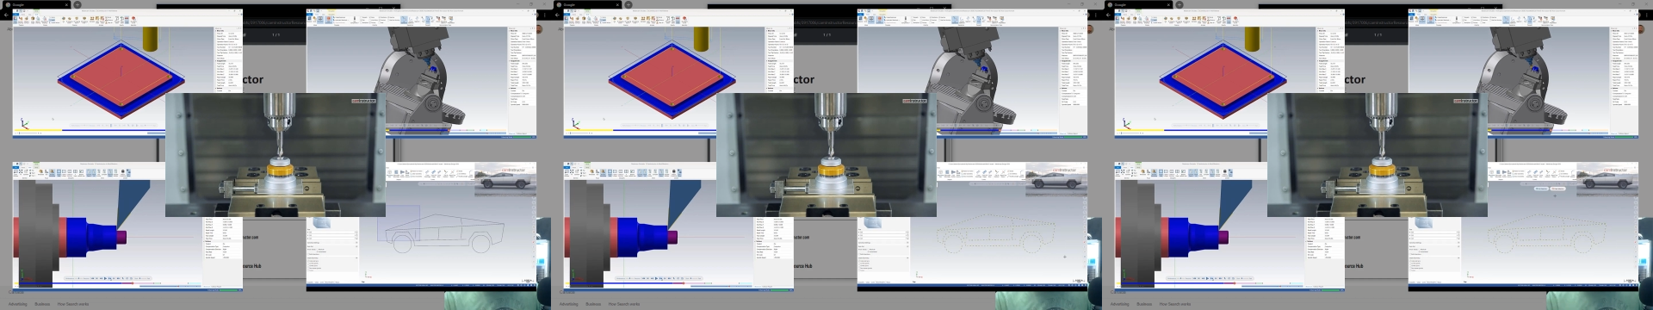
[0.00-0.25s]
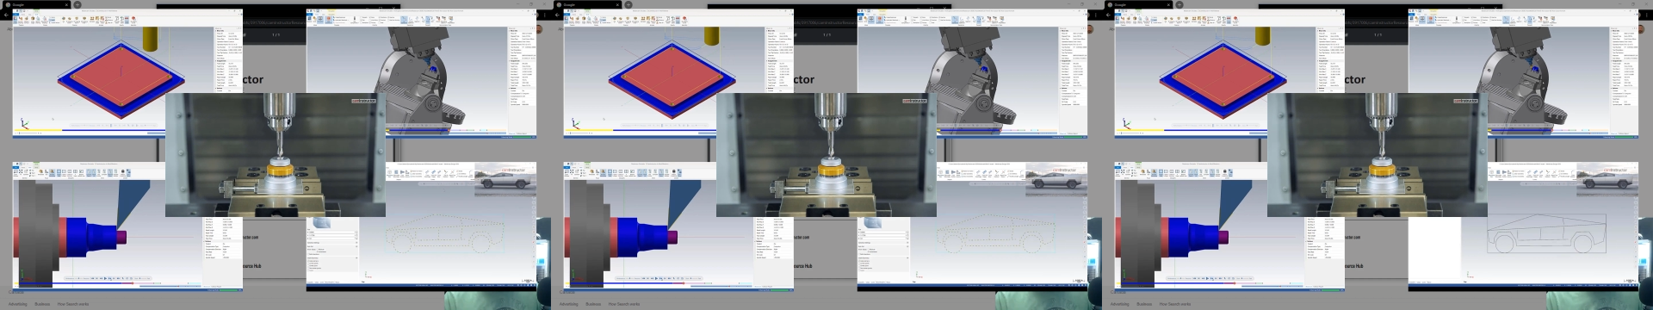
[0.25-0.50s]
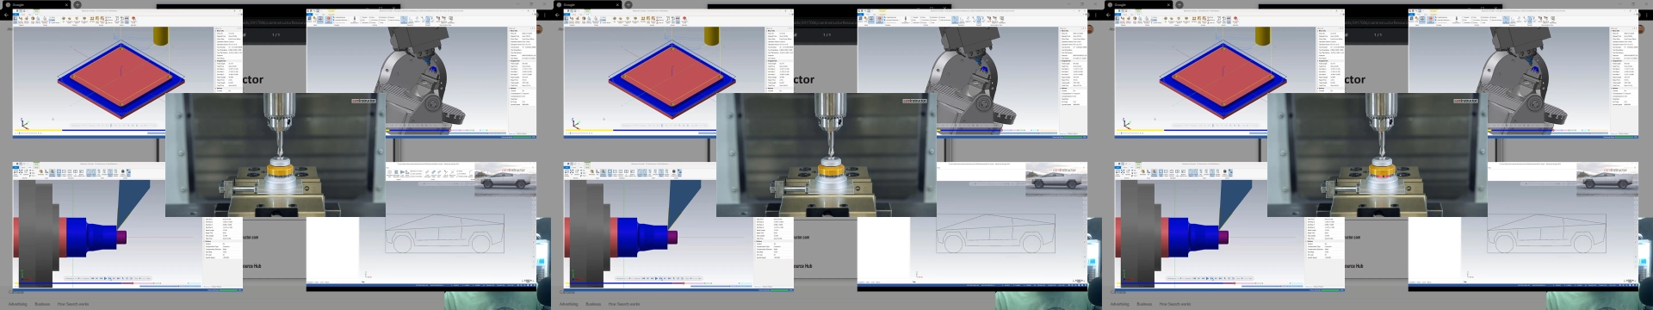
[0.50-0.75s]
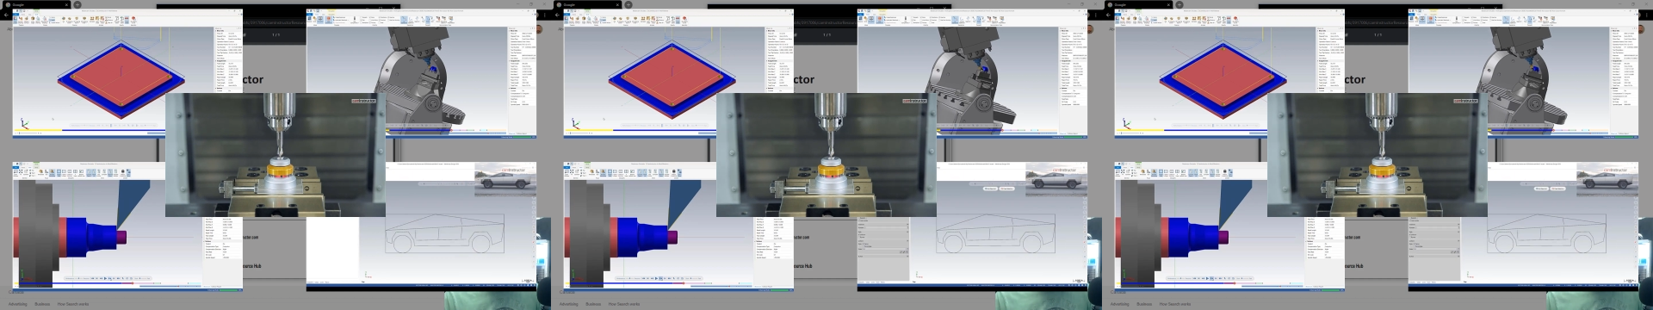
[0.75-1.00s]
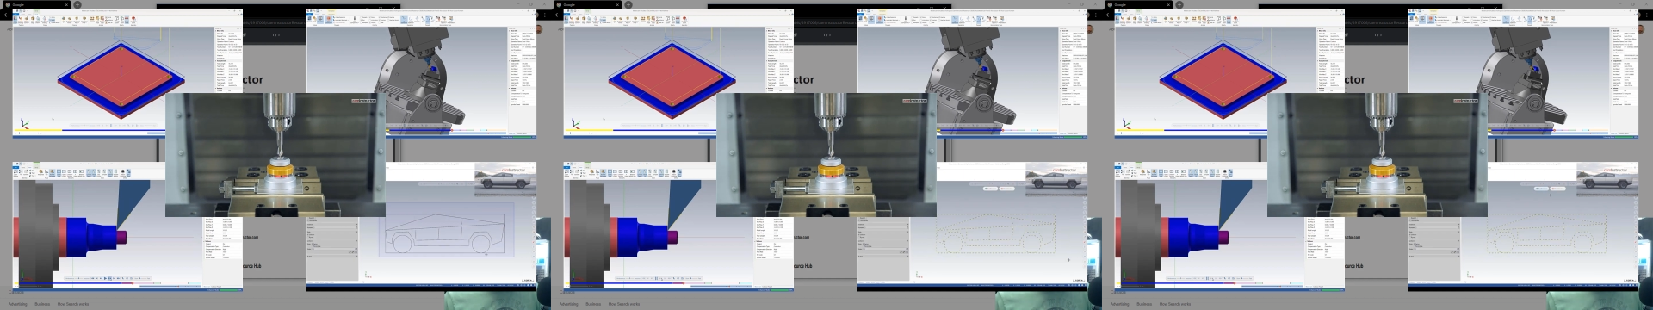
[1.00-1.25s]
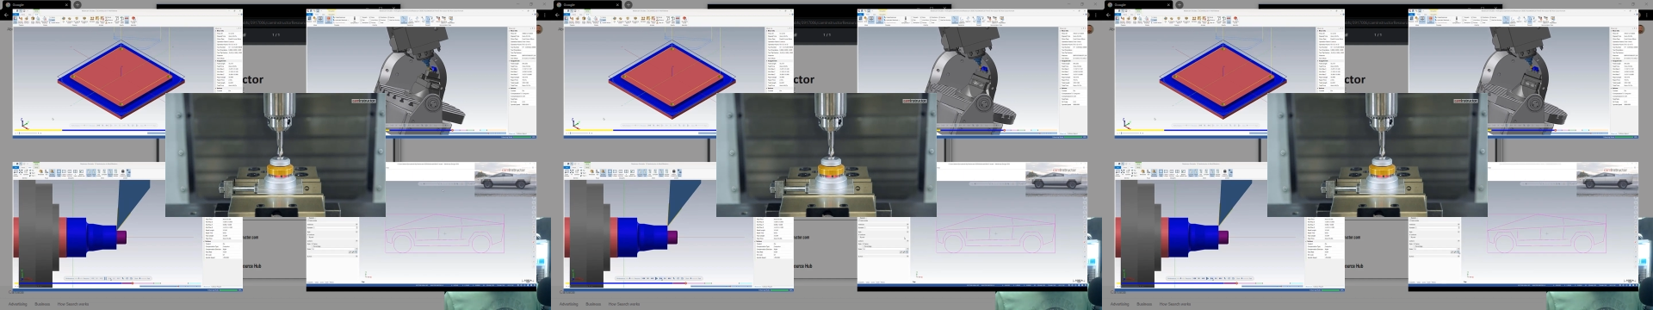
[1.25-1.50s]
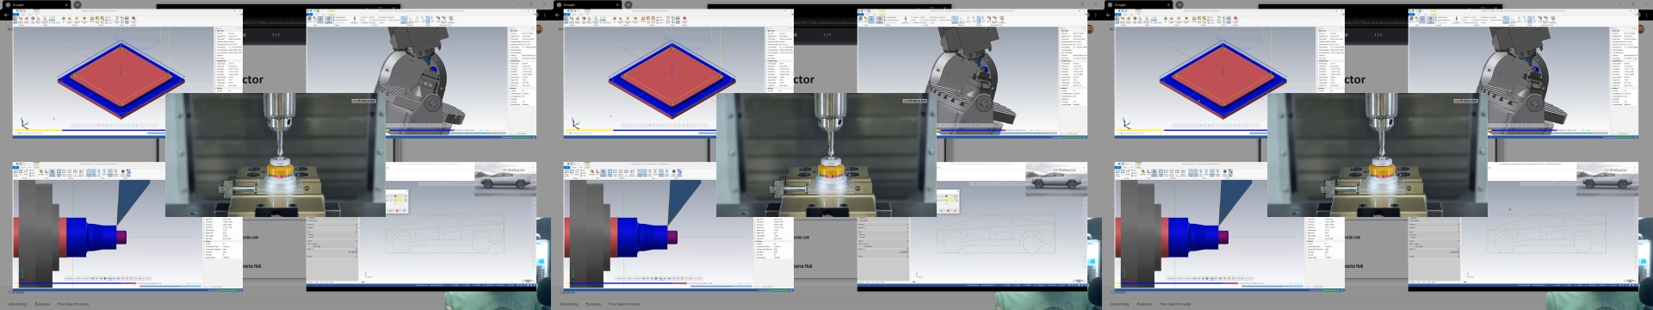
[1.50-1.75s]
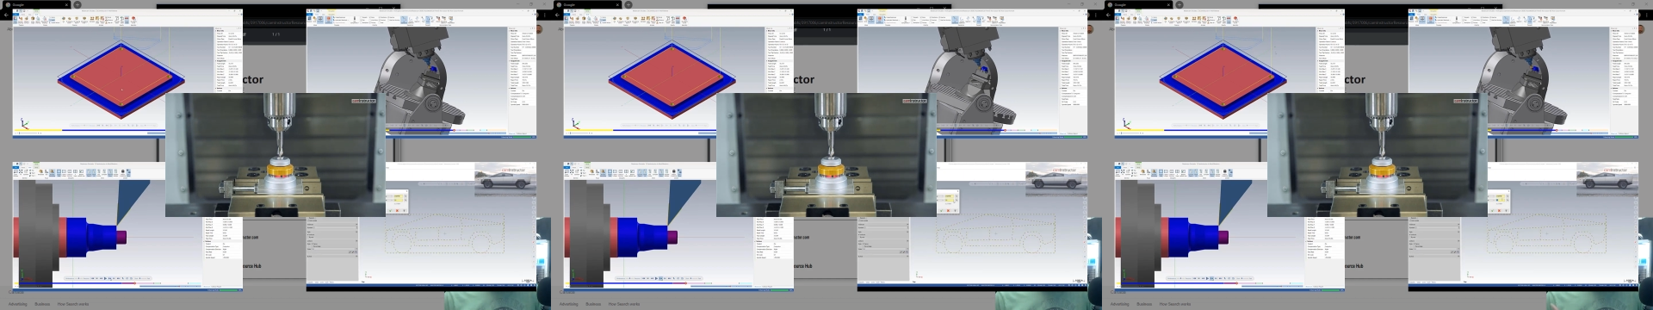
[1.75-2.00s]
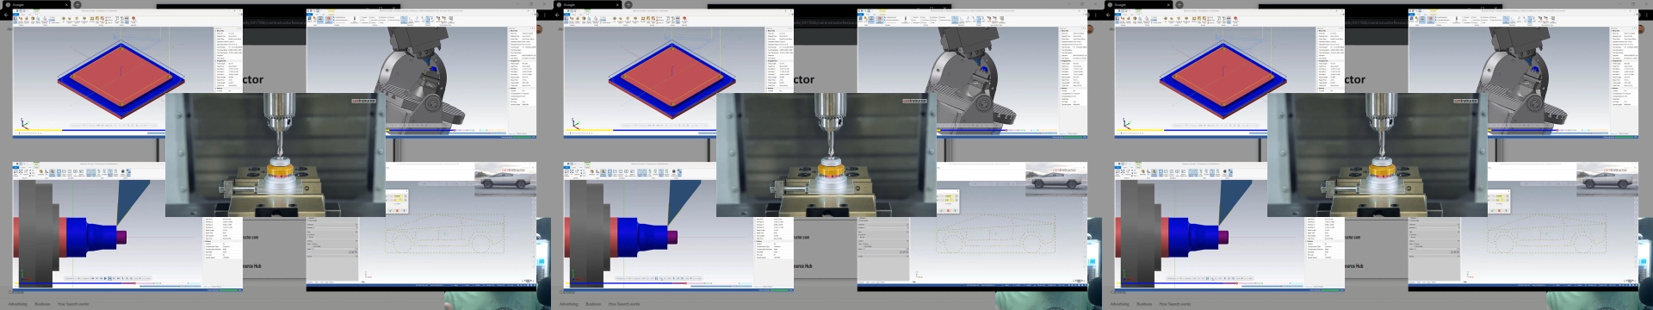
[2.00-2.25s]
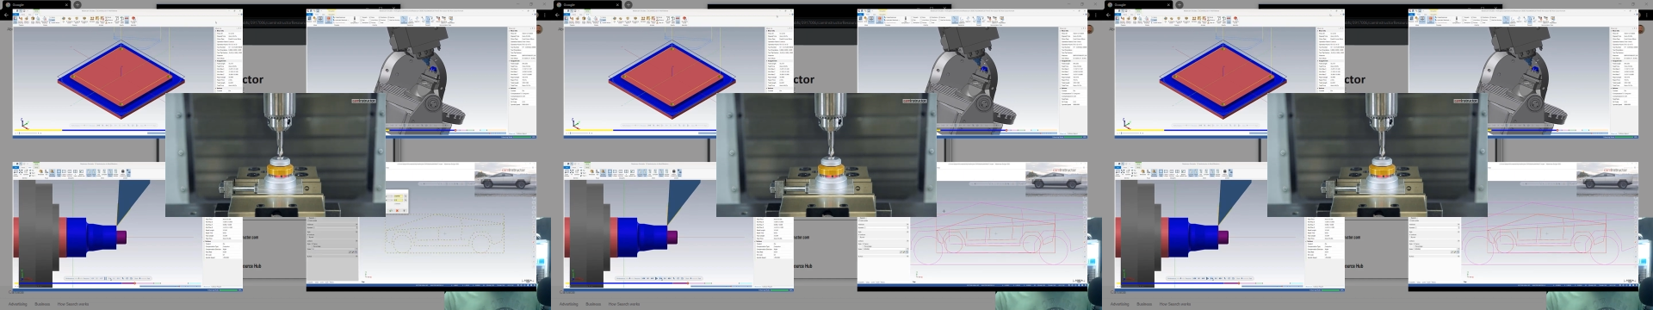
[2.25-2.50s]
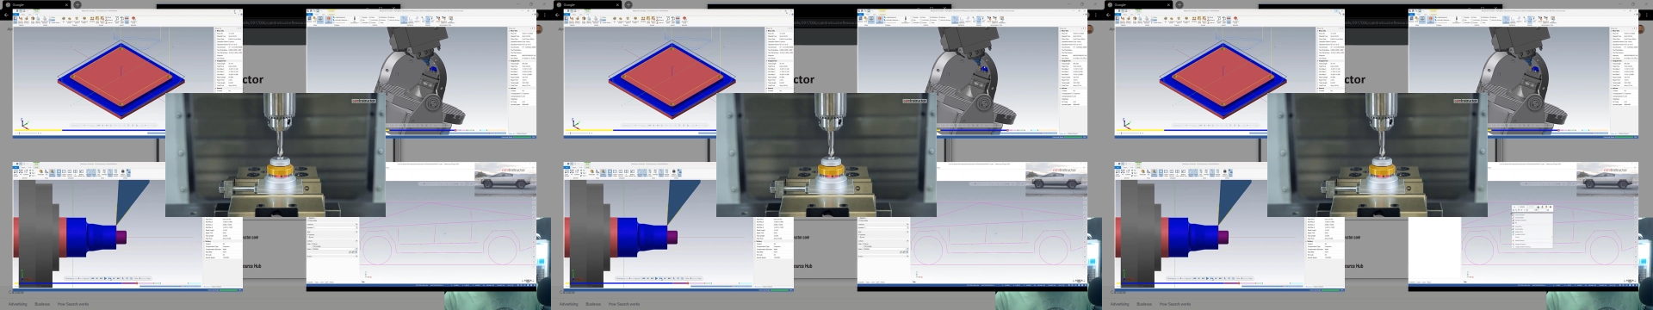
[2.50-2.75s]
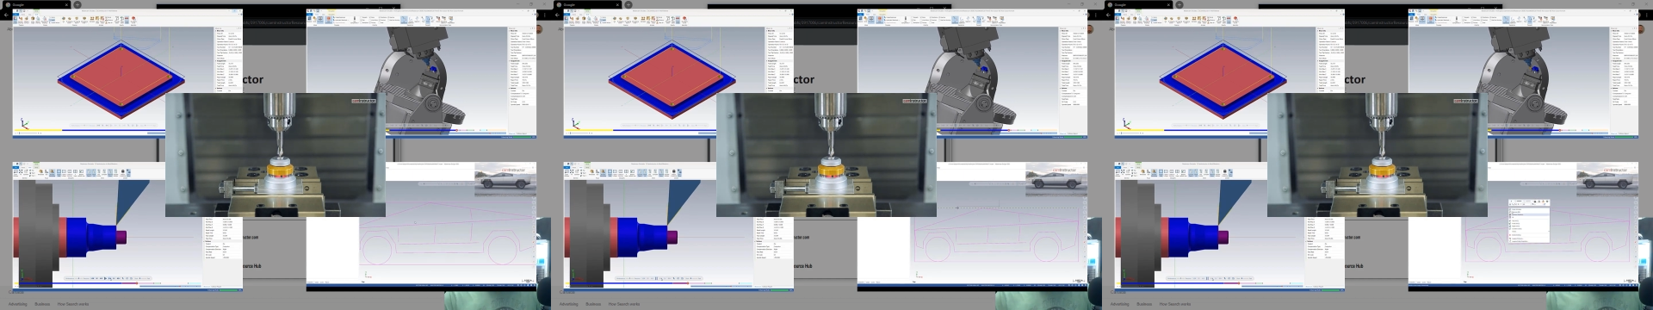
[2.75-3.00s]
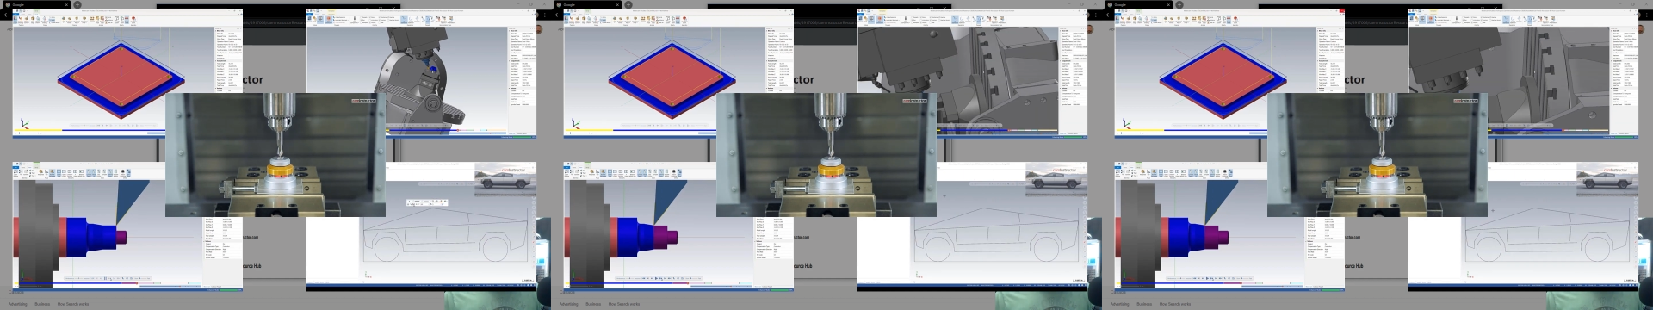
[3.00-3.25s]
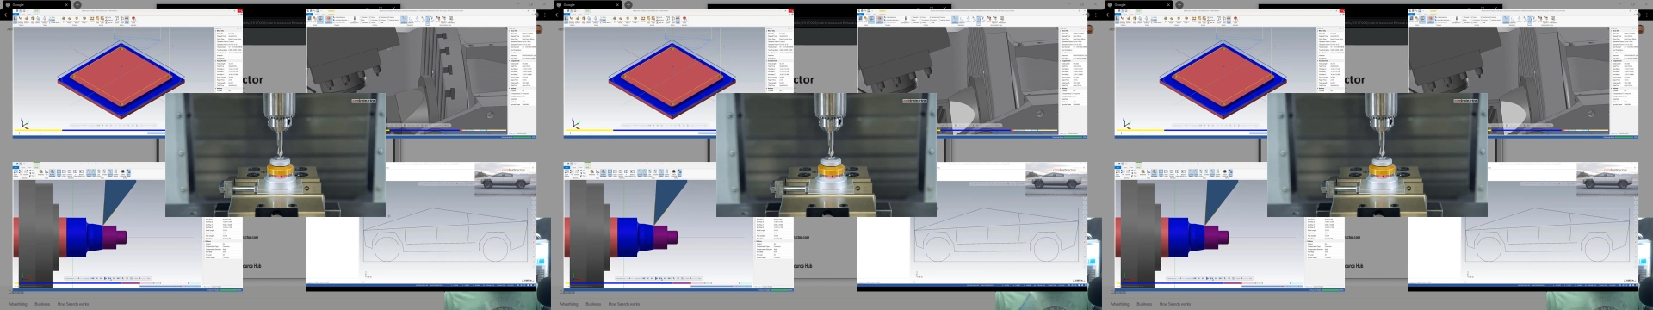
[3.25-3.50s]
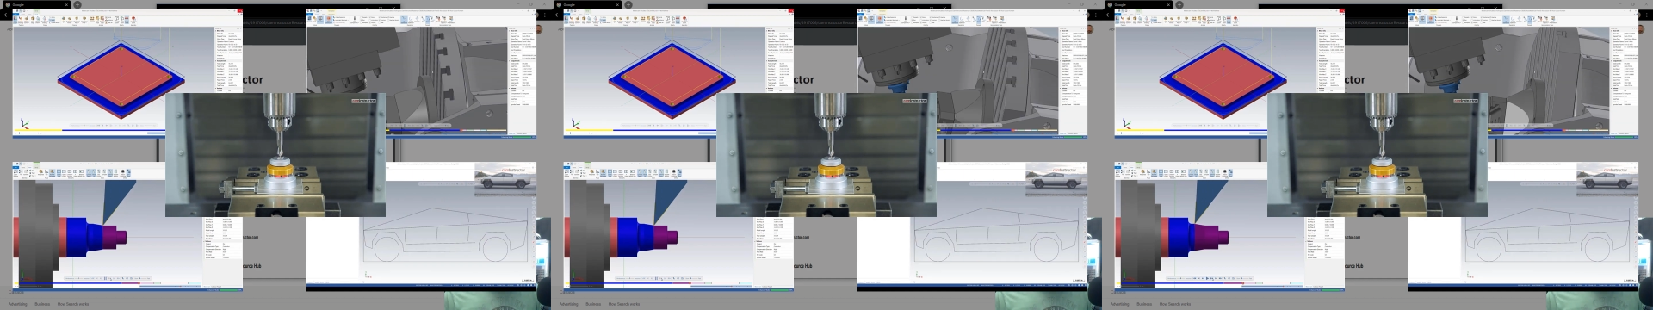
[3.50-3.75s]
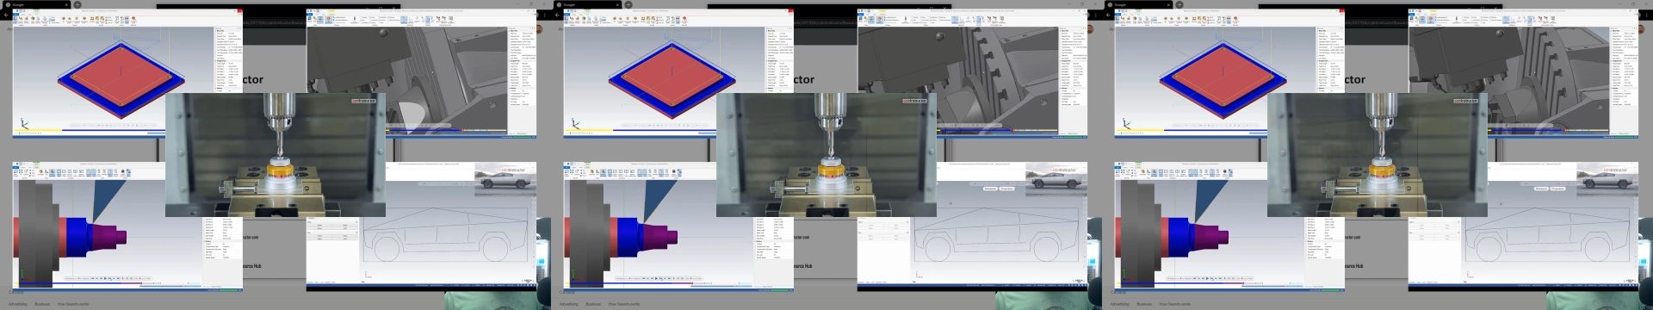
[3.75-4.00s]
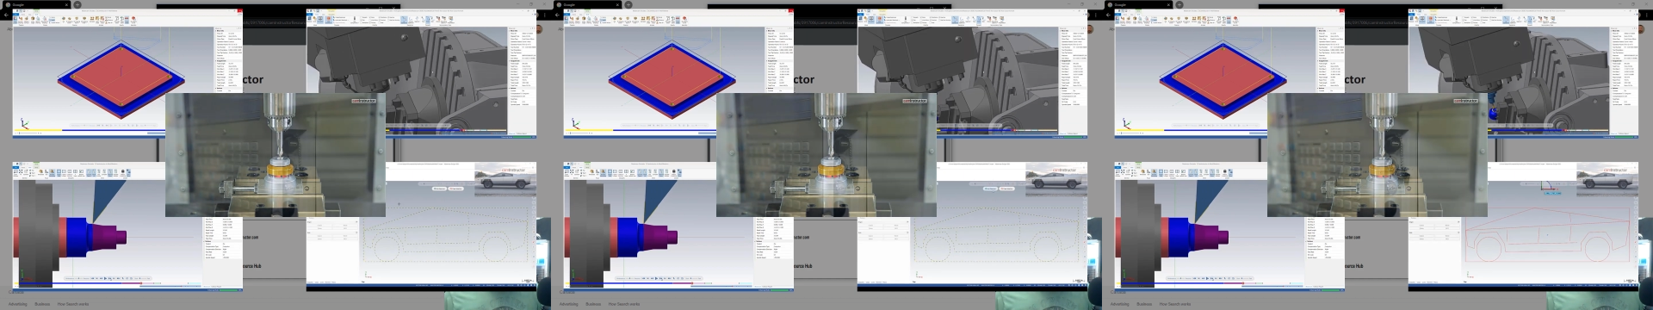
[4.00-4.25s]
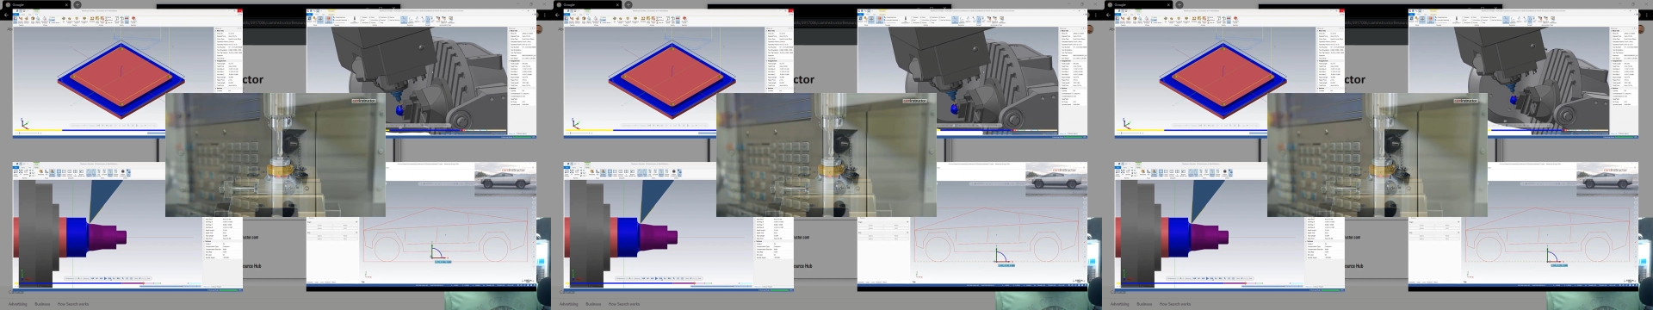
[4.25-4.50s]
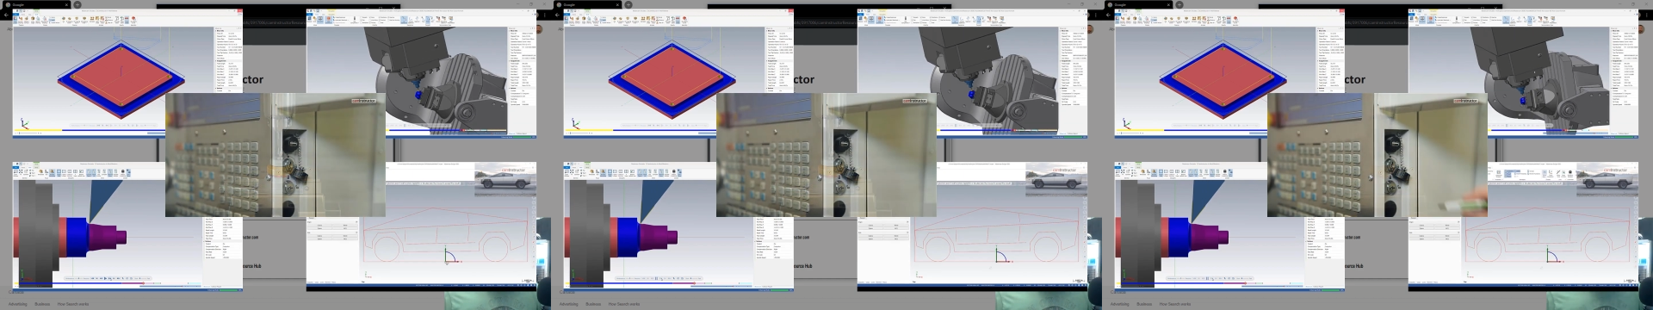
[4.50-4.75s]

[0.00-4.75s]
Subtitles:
No face is visible, so there are no lips to read.